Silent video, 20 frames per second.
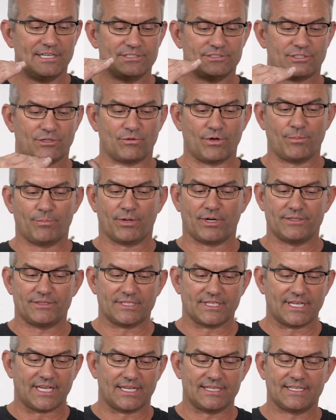So we put
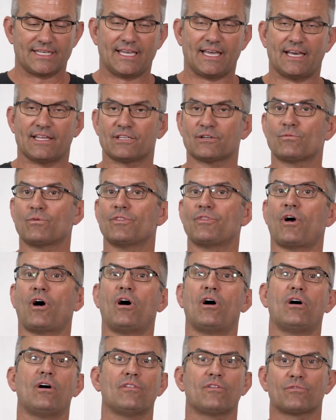the gun together with
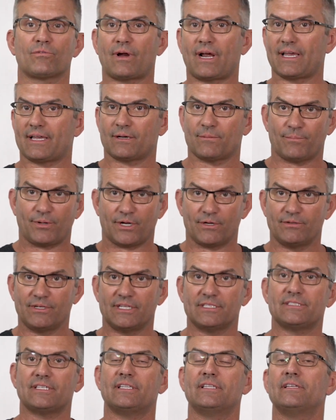all the right
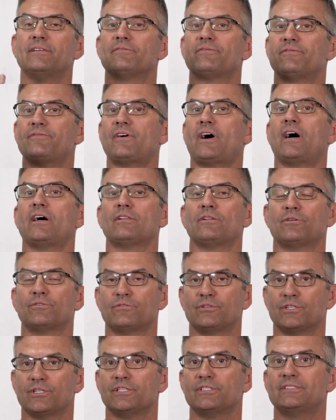components and then
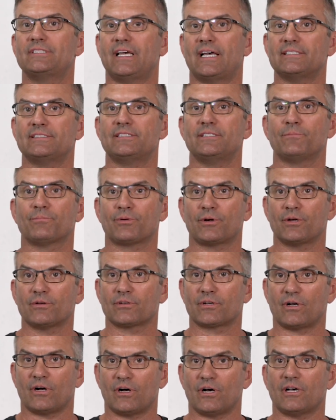followed good testing
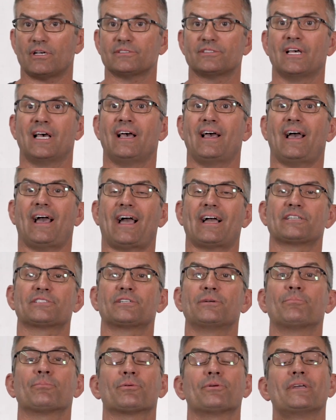protocols,
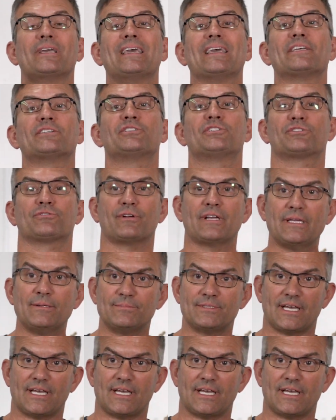actually pretty extreme